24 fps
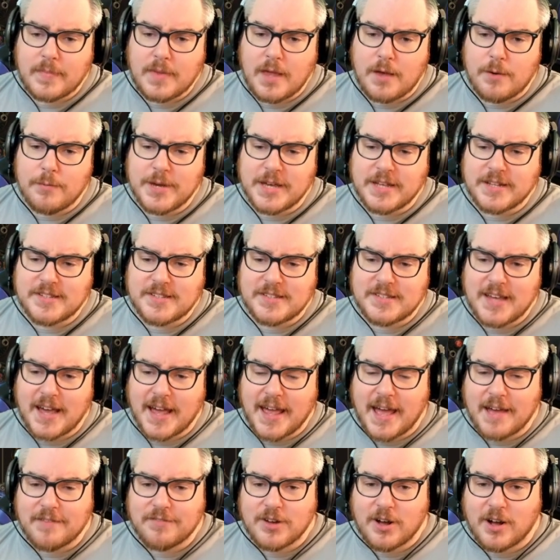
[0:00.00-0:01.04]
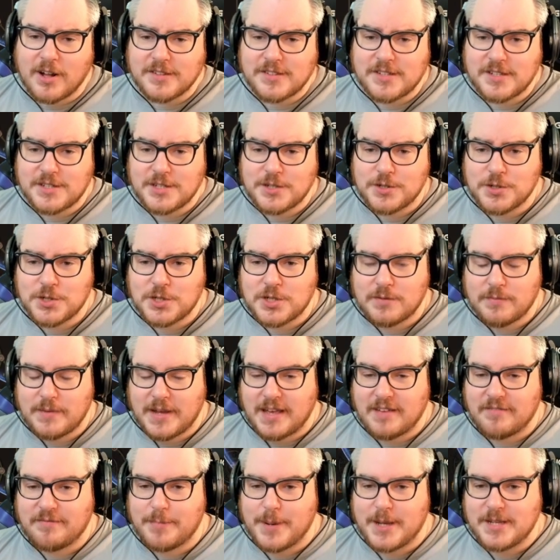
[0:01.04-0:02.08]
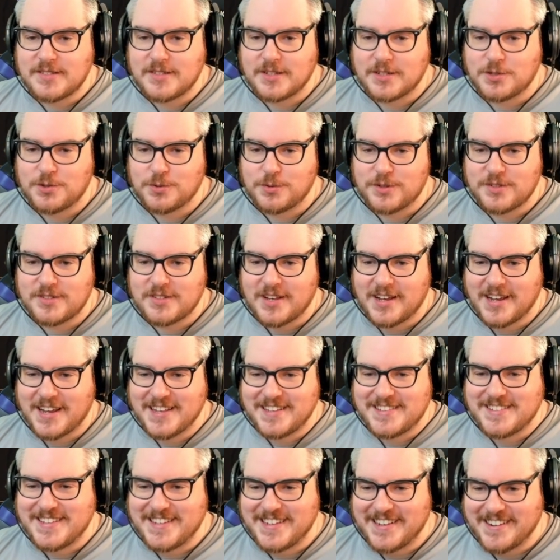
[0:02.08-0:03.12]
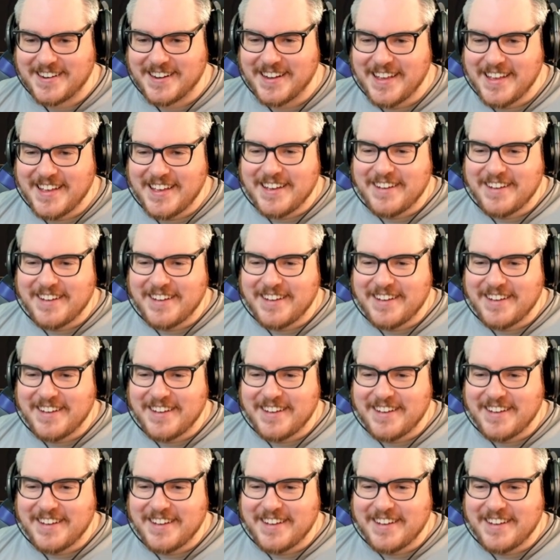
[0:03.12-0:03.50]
We can see I have Constitution. We have basic jewel sockets here.